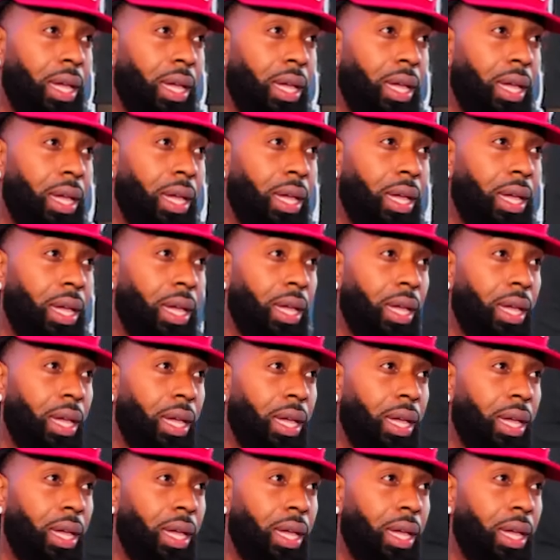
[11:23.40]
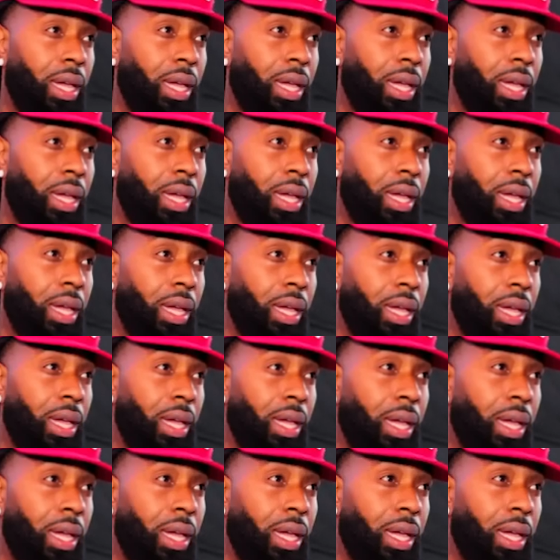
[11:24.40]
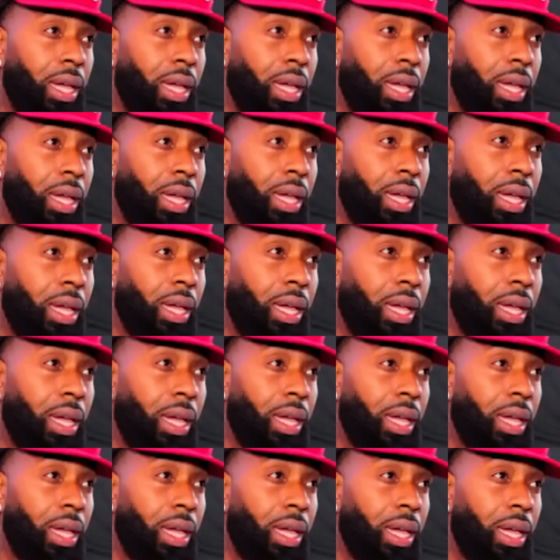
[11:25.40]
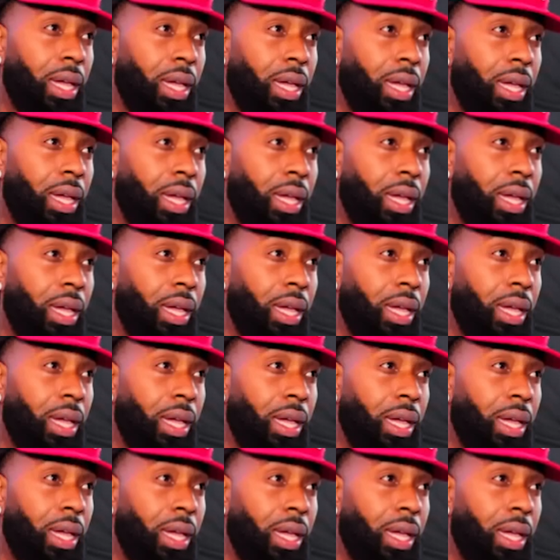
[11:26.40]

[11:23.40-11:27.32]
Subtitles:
No words are spoken by the person on screen.